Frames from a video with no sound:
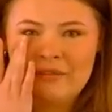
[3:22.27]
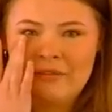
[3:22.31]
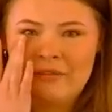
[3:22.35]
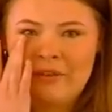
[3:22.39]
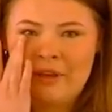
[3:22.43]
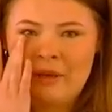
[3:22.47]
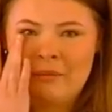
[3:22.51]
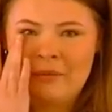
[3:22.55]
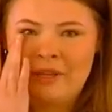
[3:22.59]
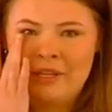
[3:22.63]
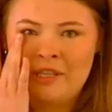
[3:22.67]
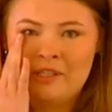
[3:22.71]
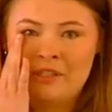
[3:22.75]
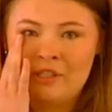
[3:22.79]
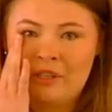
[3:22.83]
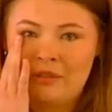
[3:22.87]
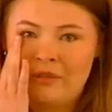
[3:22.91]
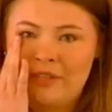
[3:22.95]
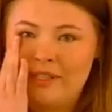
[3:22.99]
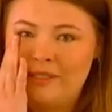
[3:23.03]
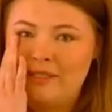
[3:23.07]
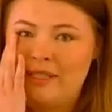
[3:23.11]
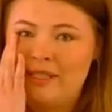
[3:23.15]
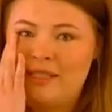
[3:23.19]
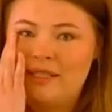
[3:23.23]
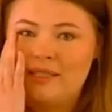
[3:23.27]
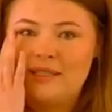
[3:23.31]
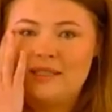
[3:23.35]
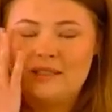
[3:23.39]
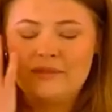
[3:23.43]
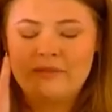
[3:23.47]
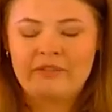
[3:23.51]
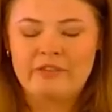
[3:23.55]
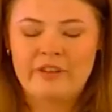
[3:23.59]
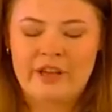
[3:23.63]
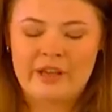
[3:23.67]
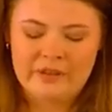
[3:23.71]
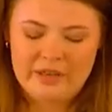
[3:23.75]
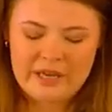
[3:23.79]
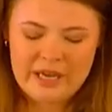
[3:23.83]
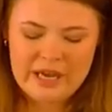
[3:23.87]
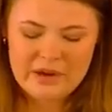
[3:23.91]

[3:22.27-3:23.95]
Family Services found